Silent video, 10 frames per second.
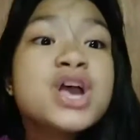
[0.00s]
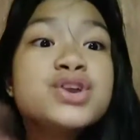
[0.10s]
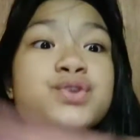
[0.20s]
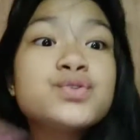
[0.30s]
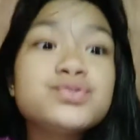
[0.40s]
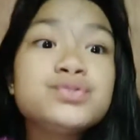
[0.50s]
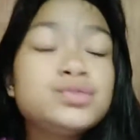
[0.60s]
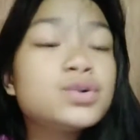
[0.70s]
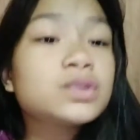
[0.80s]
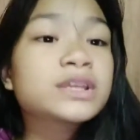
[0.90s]

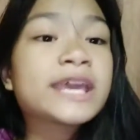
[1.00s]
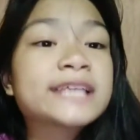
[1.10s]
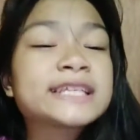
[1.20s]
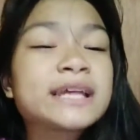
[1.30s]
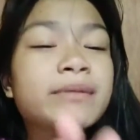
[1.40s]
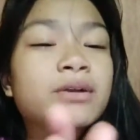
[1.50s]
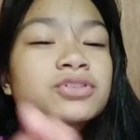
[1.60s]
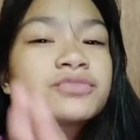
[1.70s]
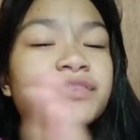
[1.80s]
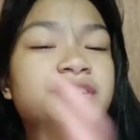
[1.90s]
Yun. Kaya sinabi ko
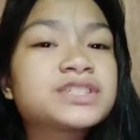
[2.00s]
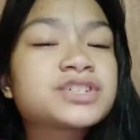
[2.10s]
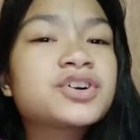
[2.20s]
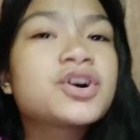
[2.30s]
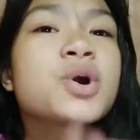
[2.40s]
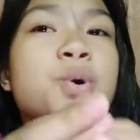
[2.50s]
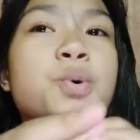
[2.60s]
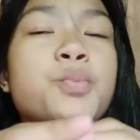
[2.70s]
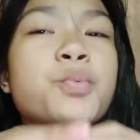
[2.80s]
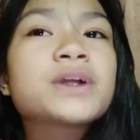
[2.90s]
sa friends ko,
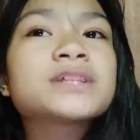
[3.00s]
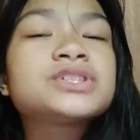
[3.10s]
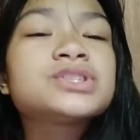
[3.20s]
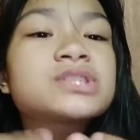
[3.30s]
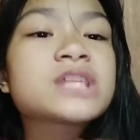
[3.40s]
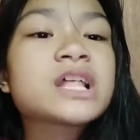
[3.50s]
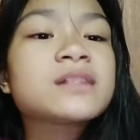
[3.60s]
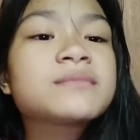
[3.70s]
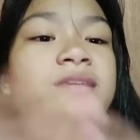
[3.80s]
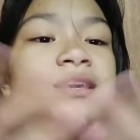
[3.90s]
once you
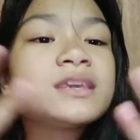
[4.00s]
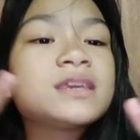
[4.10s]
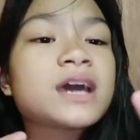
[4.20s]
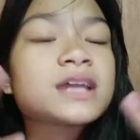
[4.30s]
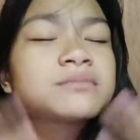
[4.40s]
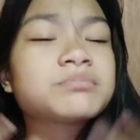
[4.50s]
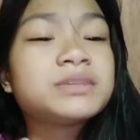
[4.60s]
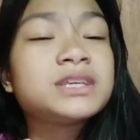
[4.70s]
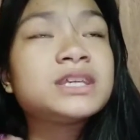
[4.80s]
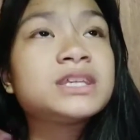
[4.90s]
tell me at
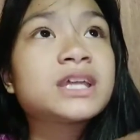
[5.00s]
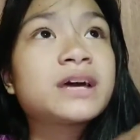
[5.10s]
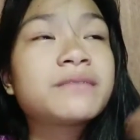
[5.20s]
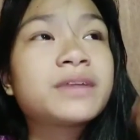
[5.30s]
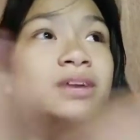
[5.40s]
me na may